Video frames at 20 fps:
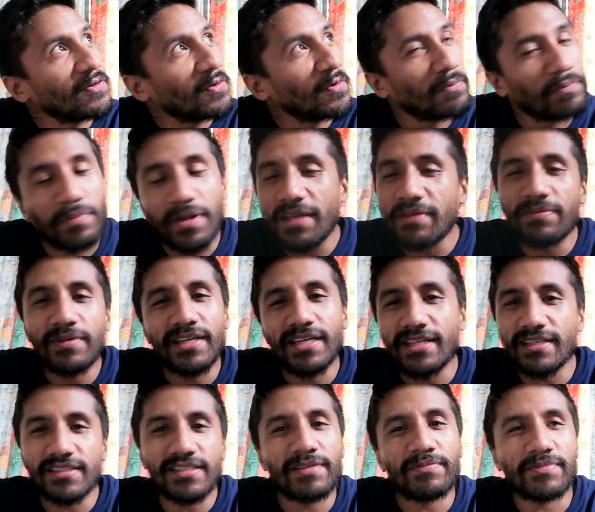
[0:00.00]
Or maybe
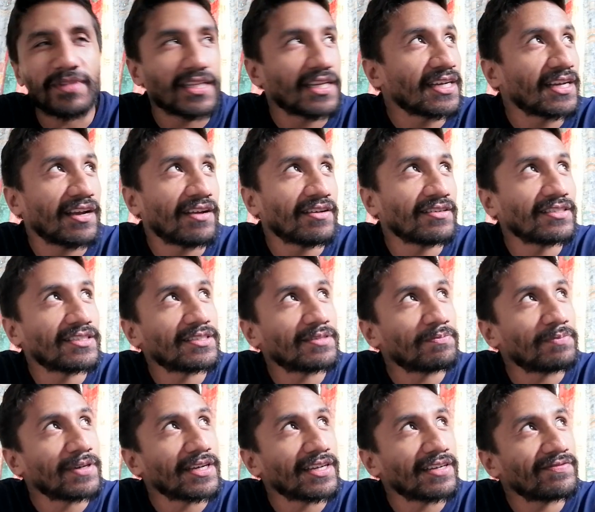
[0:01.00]
it's something else,
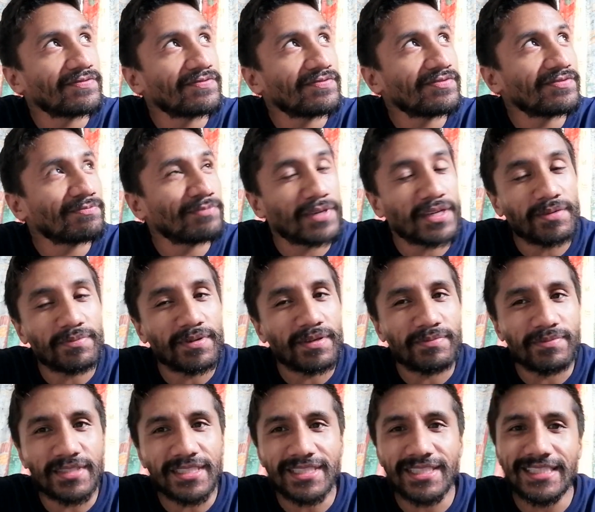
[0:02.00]
but maybe
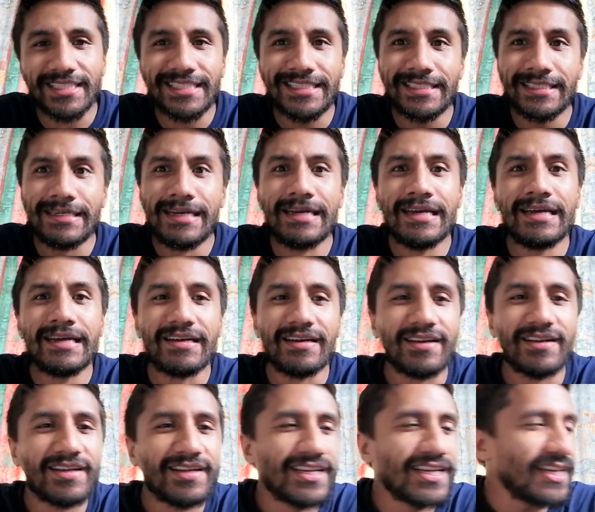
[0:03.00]
I'm just
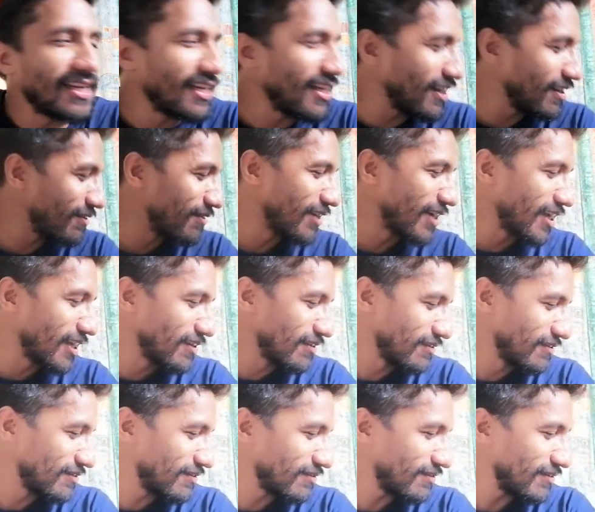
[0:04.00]
scared. Anyway,
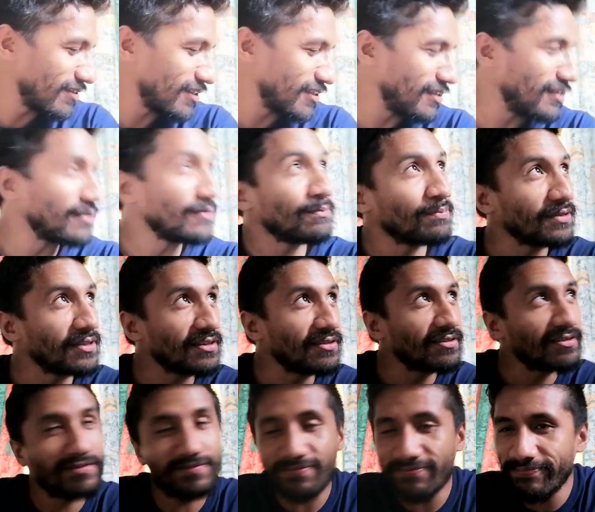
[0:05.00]
stupid
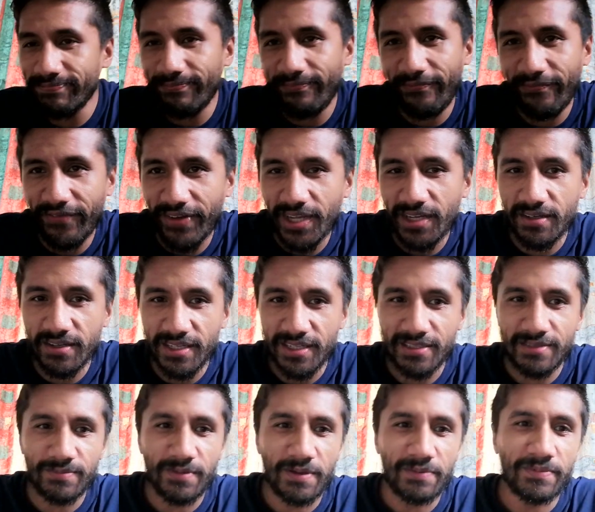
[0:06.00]
thing
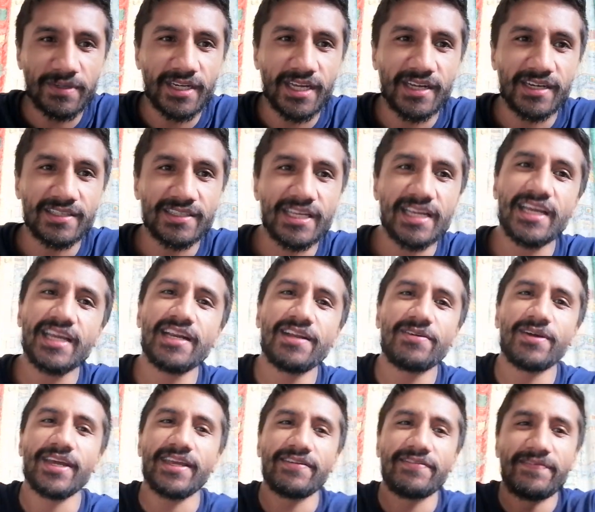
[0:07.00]
eats my bananas.
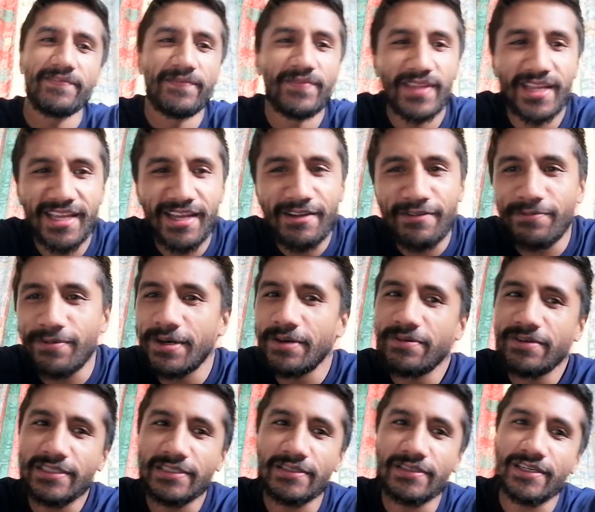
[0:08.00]
Anyway, what are
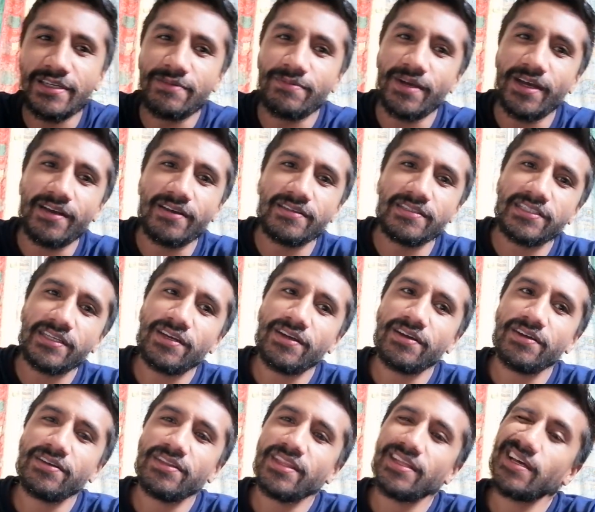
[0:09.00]
we talking about?
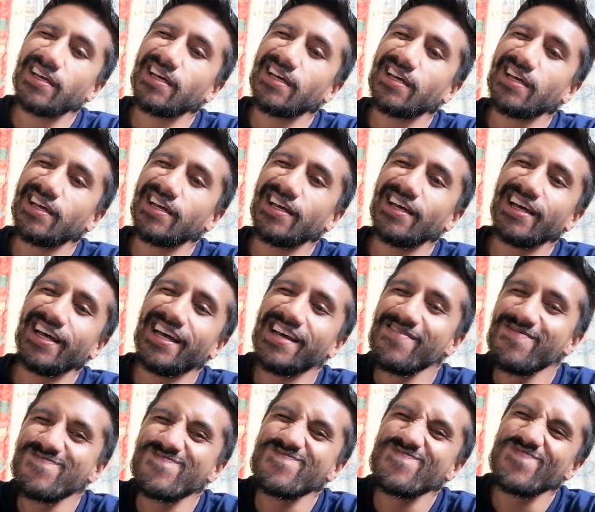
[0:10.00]
So
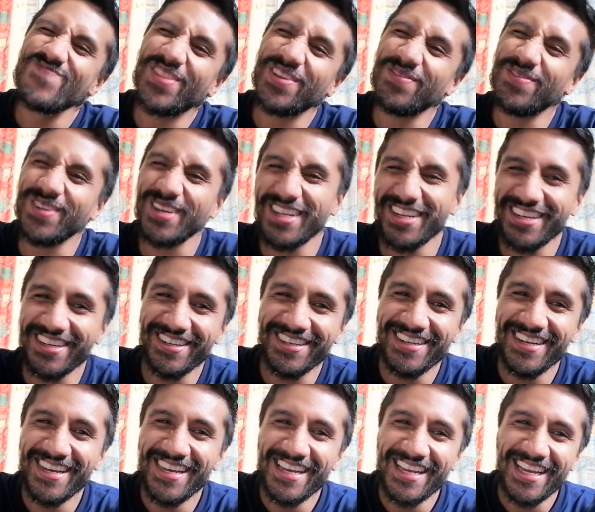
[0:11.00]
the video,
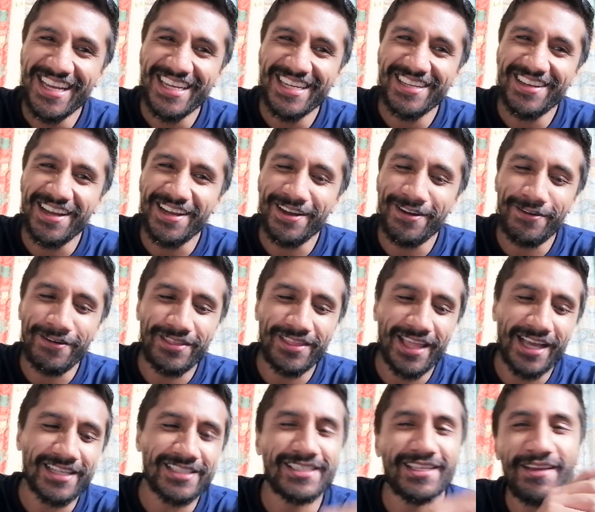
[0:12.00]

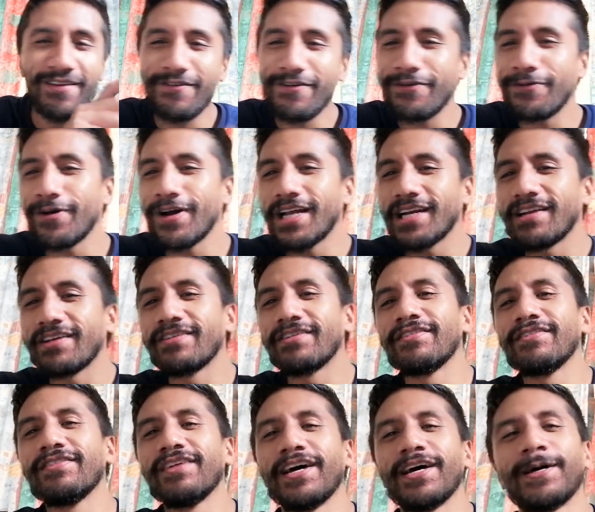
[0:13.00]
thanks to everyone
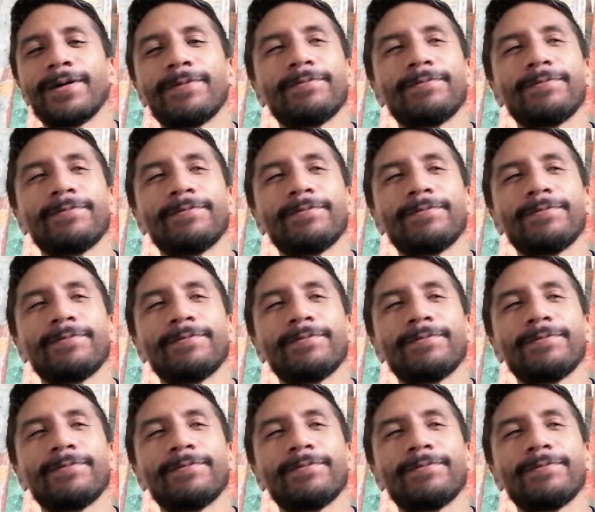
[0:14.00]
who